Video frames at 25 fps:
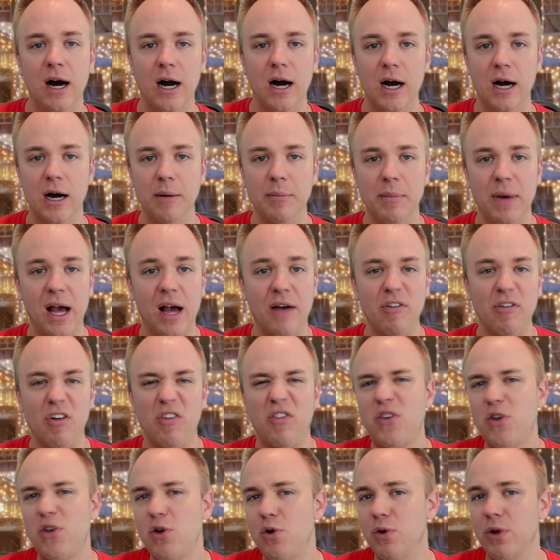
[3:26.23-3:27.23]
have a
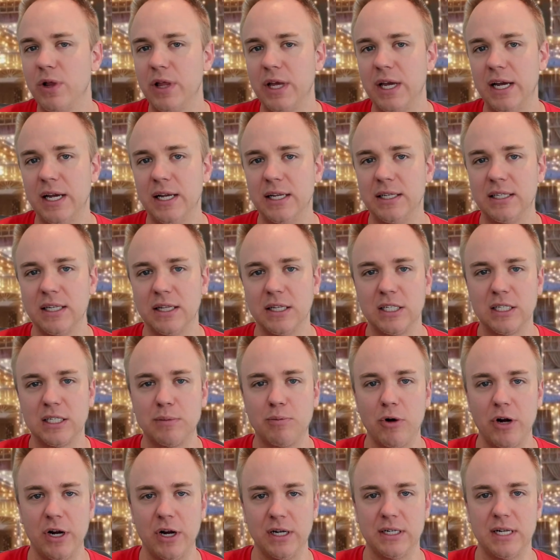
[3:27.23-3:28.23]
few leads in the
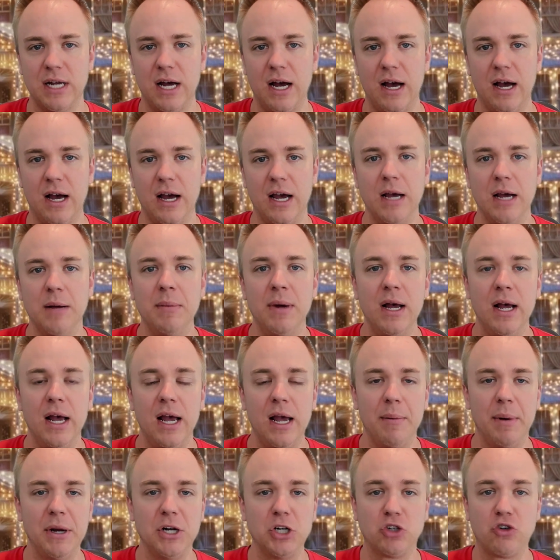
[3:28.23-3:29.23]
springtime.
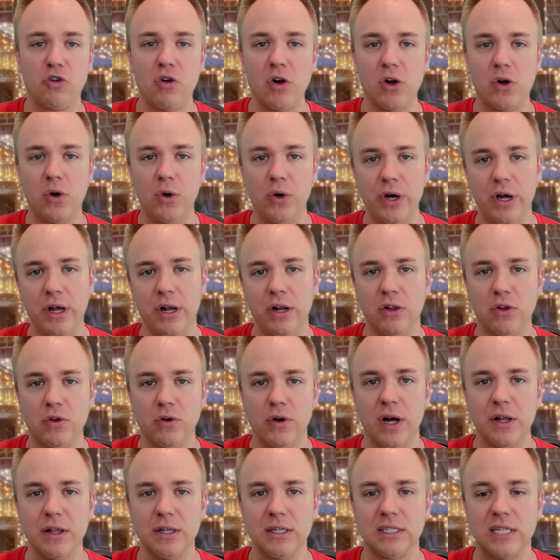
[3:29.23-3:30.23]
It might trickle in
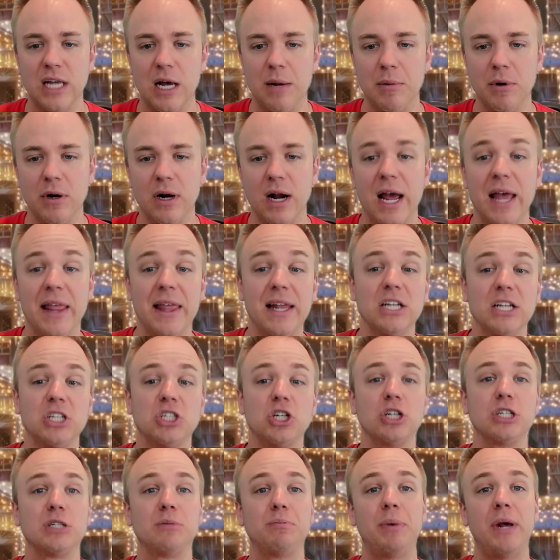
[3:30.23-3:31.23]
throughout the summer, and then it
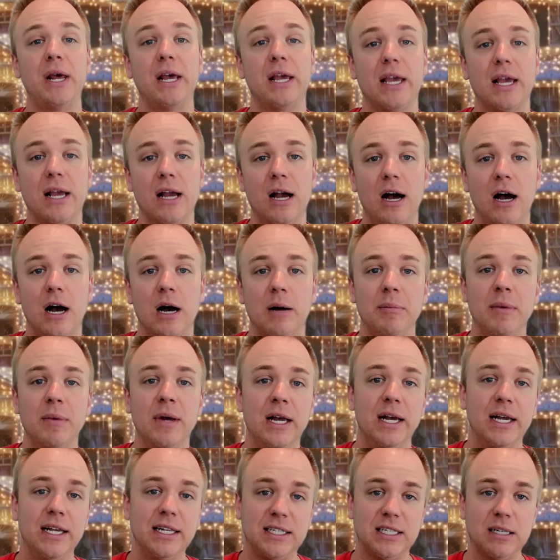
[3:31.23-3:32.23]
starts picking up
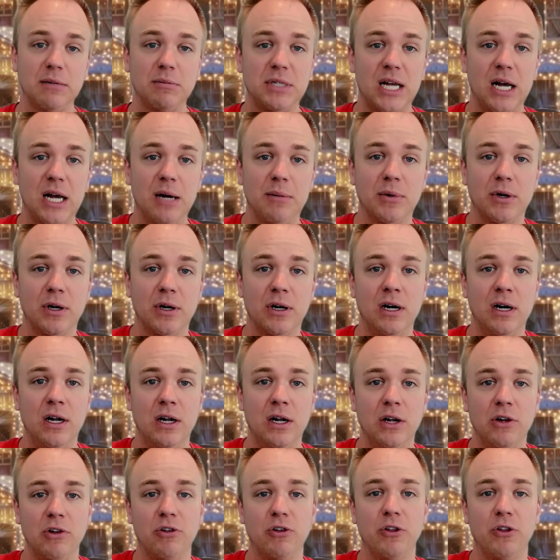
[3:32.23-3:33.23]
in September
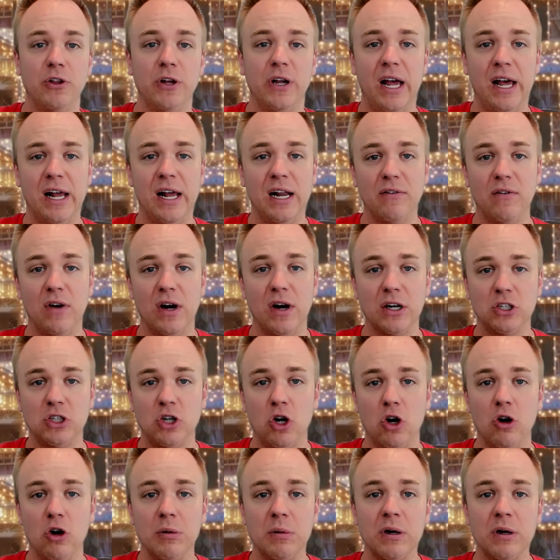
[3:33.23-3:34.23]
through the end of
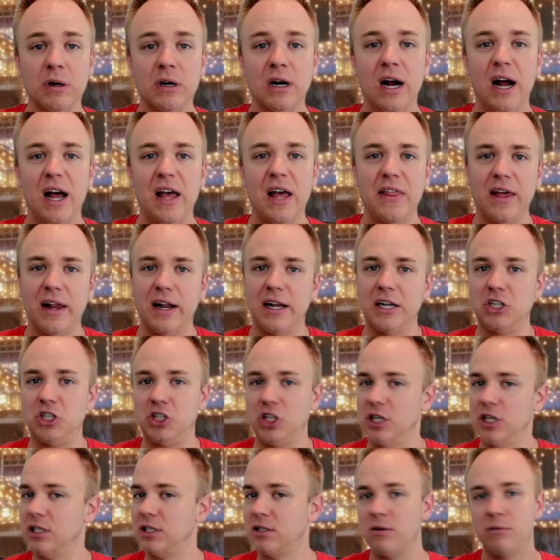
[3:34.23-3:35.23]
October, and then it's
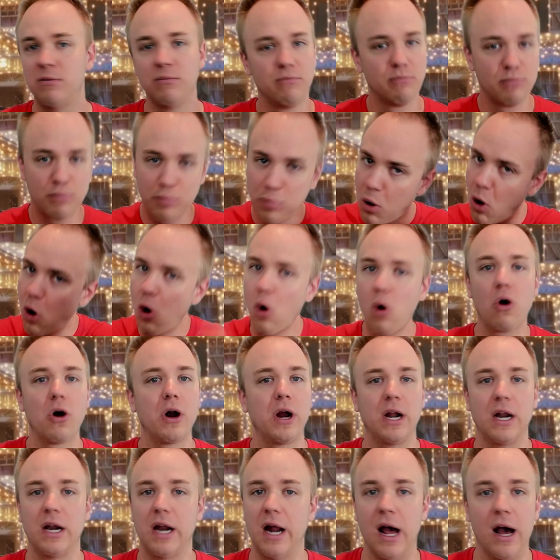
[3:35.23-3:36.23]
just
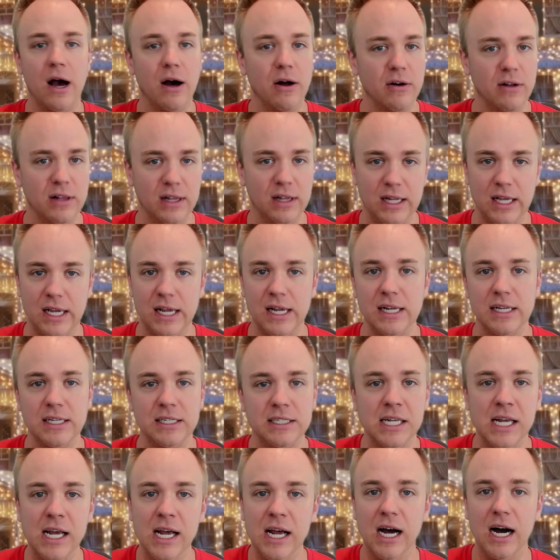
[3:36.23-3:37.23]
pouring down
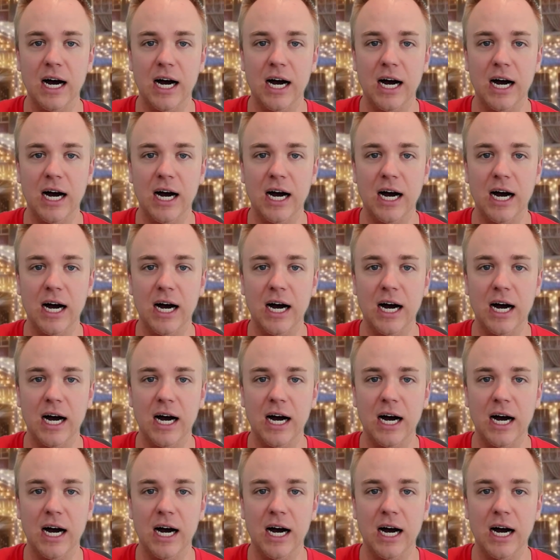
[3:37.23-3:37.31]
leads